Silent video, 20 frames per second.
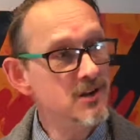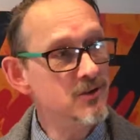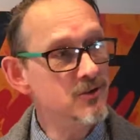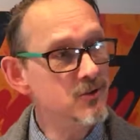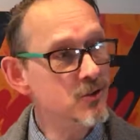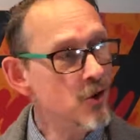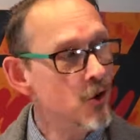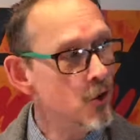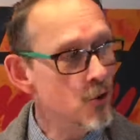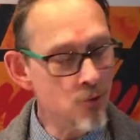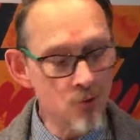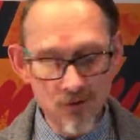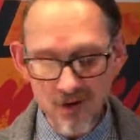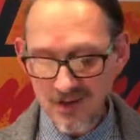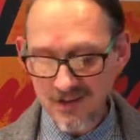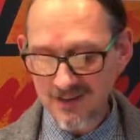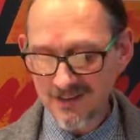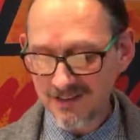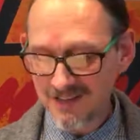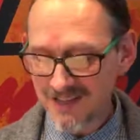Noel
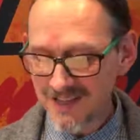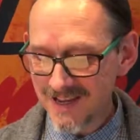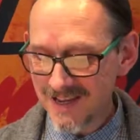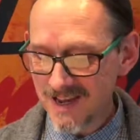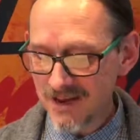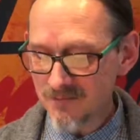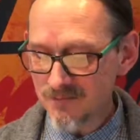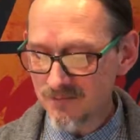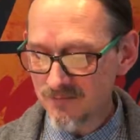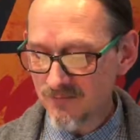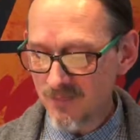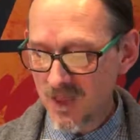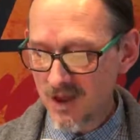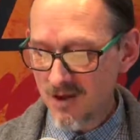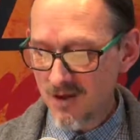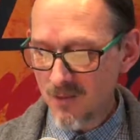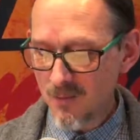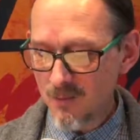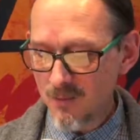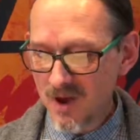and Liam
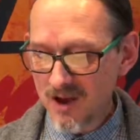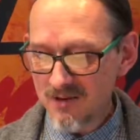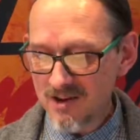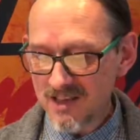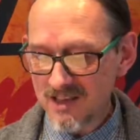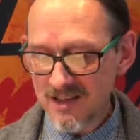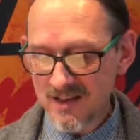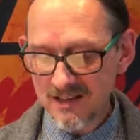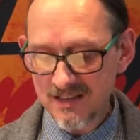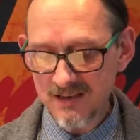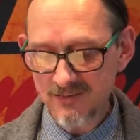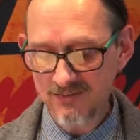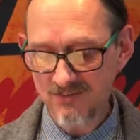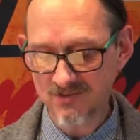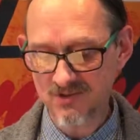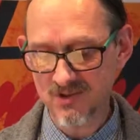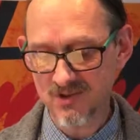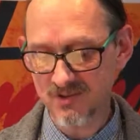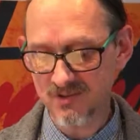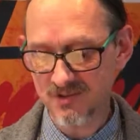buried their
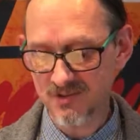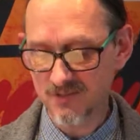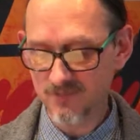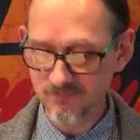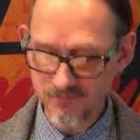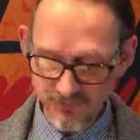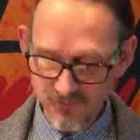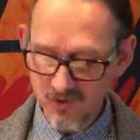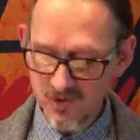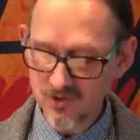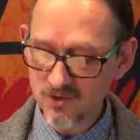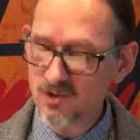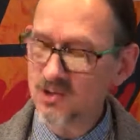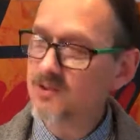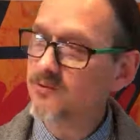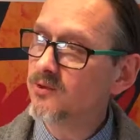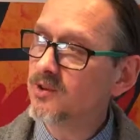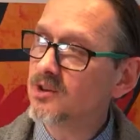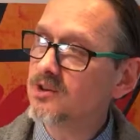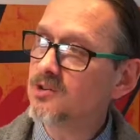differences
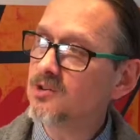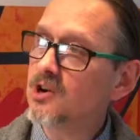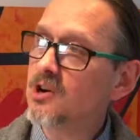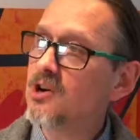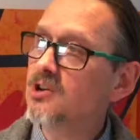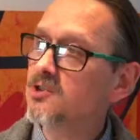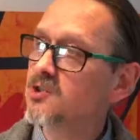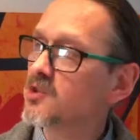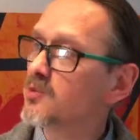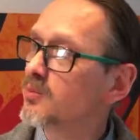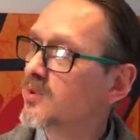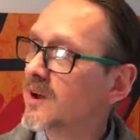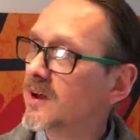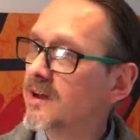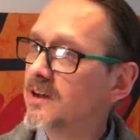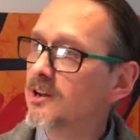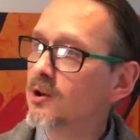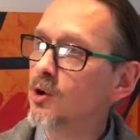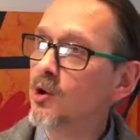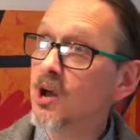just for the chance to
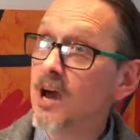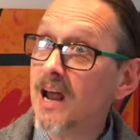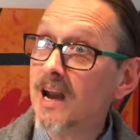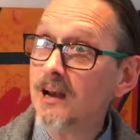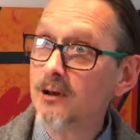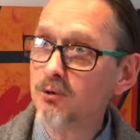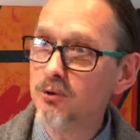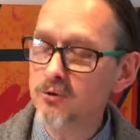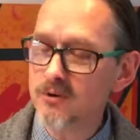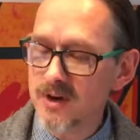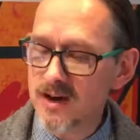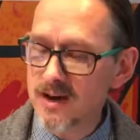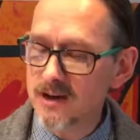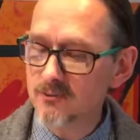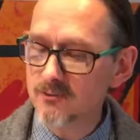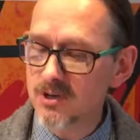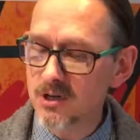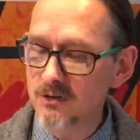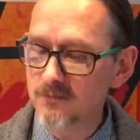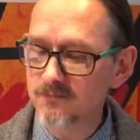play on hallowed
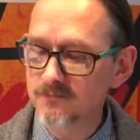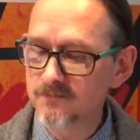ground.